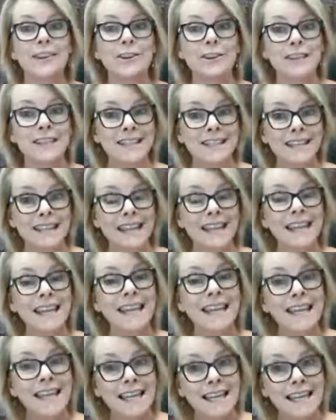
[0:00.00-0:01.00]
You can see
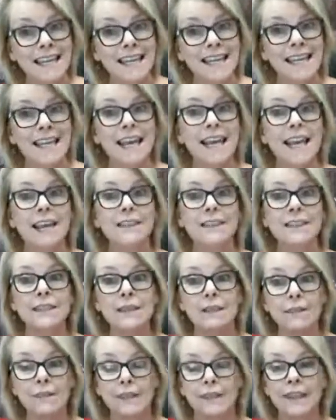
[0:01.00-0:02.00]
again how
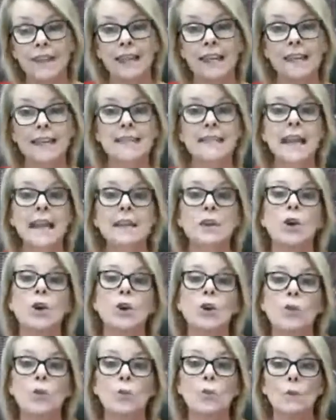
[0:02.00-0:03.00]
different that is and
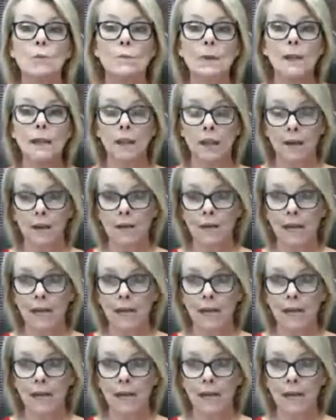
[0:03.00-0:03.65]
who would be